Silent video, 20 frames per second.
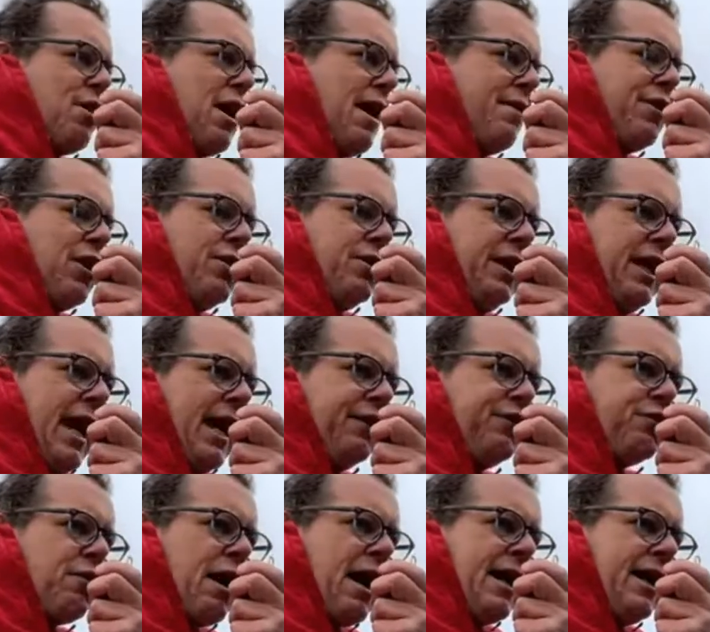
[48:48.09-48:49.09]
Bravo and the
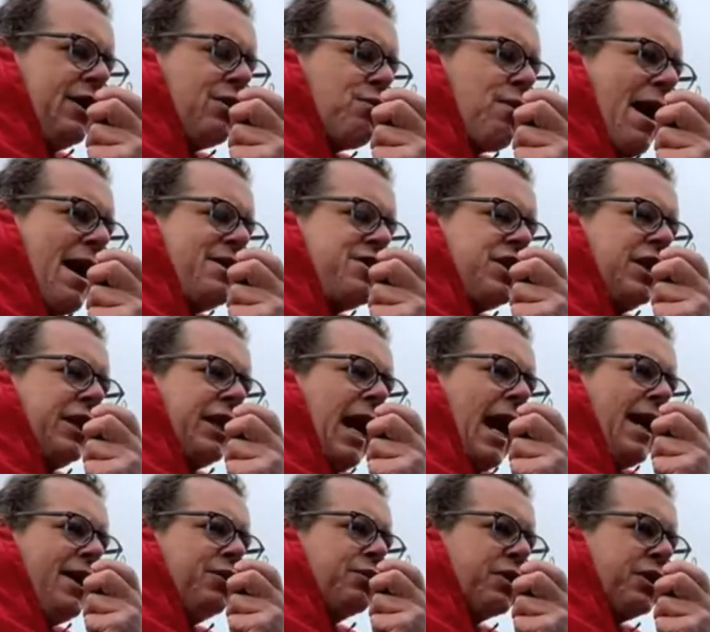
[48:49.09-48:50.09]
X-Ray in a raging
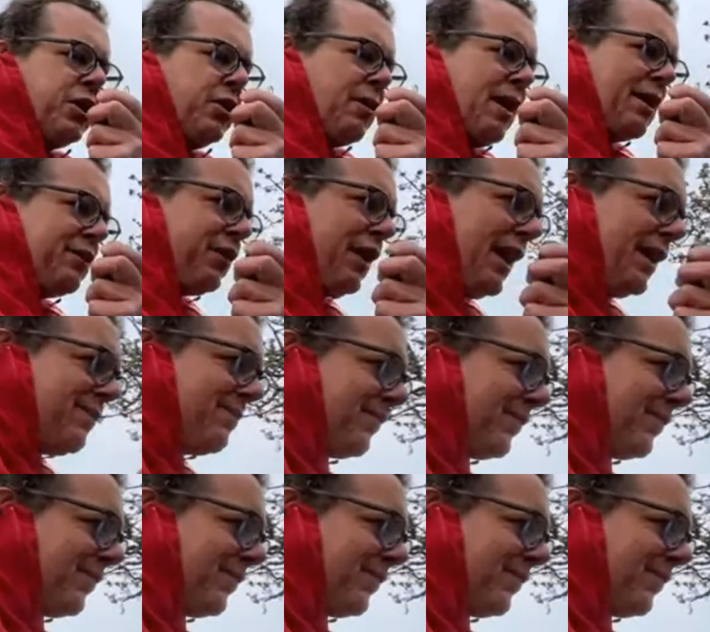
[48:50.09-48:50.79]
gale, QRZ.